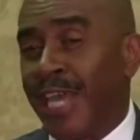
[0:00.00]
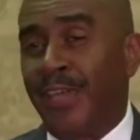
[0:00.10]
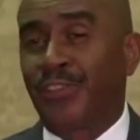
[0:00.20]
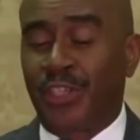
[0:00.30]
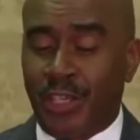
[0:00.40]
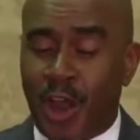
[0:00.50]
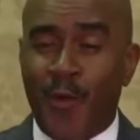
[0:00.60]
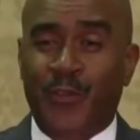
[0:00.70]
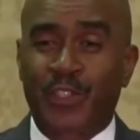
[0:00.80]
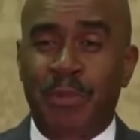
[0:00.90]
into the
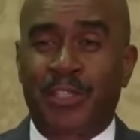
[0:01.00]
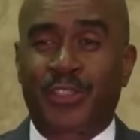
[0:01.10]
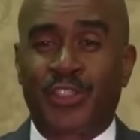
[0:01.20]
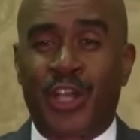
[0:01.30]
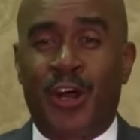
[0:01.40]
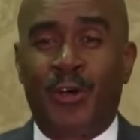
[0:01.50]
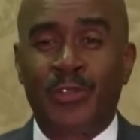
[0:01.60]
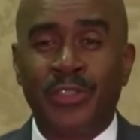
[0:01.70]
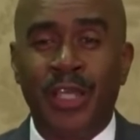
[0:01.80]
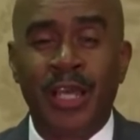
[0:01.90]
office, Minister
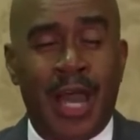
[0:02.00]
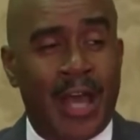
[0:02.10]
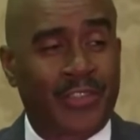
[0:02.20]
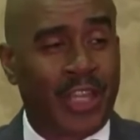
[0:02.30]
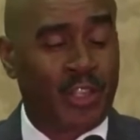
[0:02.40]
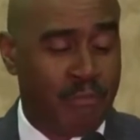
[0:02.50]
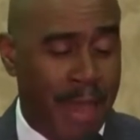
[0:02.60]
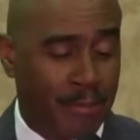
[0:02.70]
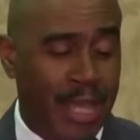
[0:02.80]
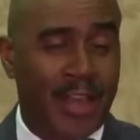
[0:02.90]
Jones. I said, you
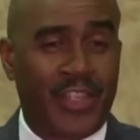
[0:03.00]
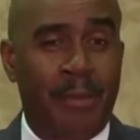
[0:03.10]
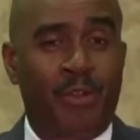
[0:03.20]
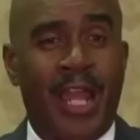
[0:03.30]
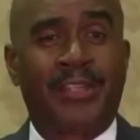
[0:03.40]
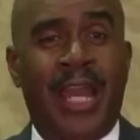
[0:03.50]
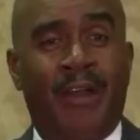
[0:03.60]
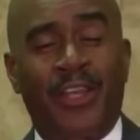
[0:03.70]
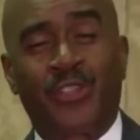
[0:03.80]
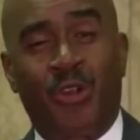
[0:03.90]
baptize him right
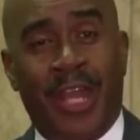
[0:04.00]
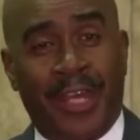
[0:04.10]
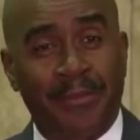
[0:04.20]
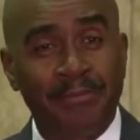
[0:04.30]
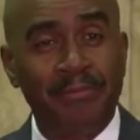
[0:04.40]
now. He's ready.